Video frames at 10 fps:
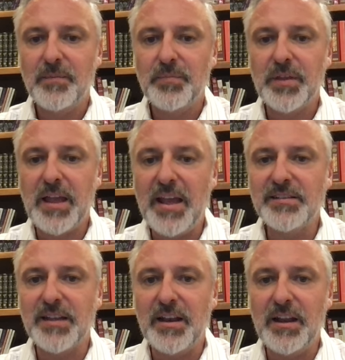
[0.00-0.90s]
the
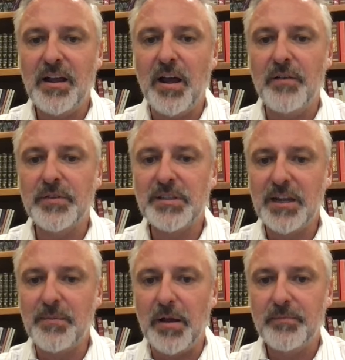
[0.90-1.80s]
case ending of a
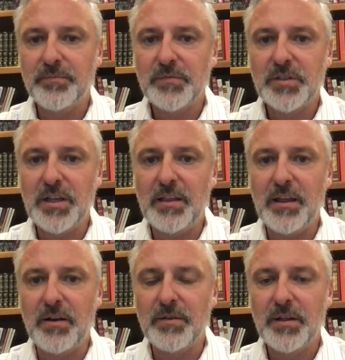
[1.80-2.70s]
sigma. See
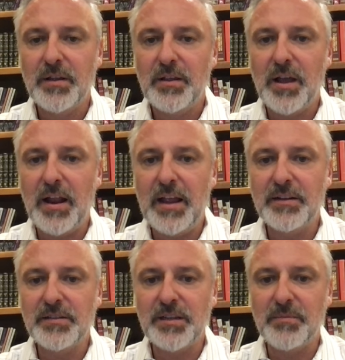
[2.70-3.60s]
there? You got eta
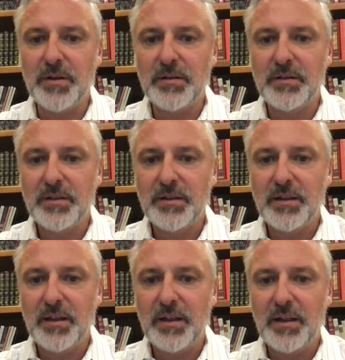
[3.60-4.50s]
sigma
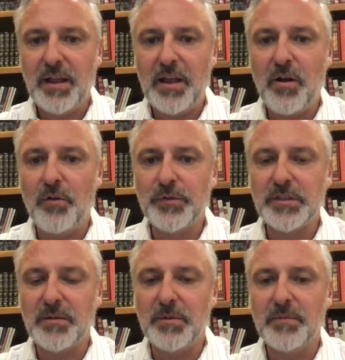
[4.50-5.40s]
and alpha
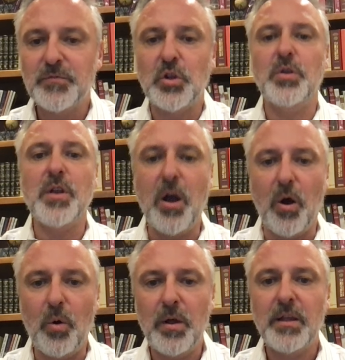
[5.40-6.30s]
sigma. So you
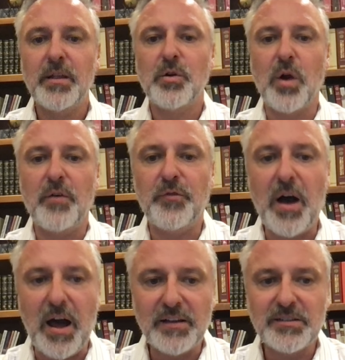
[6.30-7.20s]
know
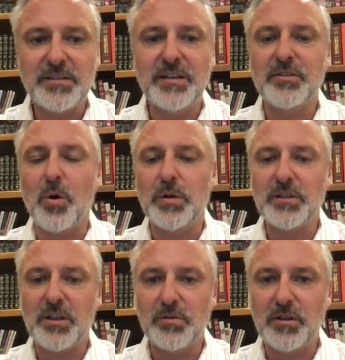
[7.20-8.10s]
graphos is always
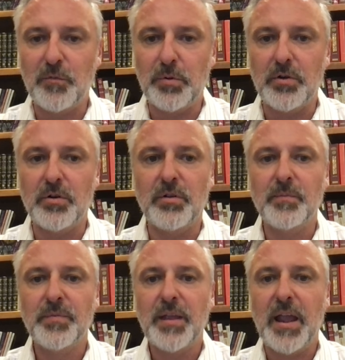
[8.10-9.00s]
accusative plural
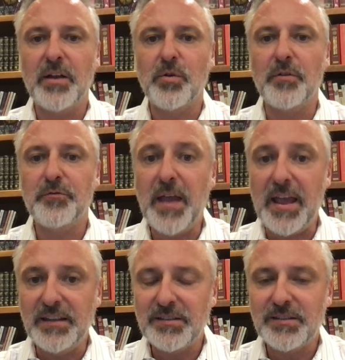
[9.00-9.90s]
and
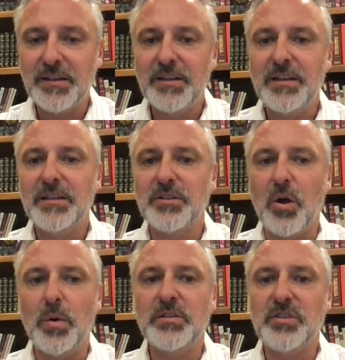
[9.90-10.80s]
graphes is
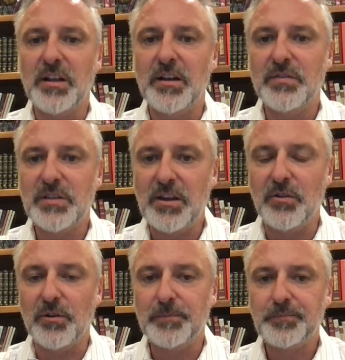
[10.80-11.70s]
always genitive
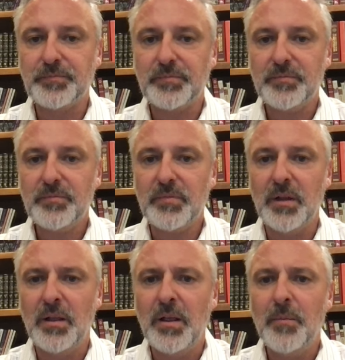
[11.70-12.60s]
singular.
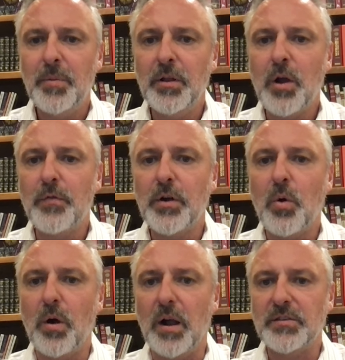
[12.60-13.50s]
But look over at
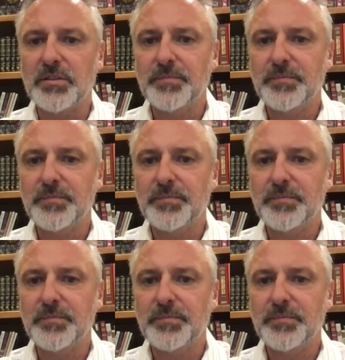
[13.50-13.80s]
horos.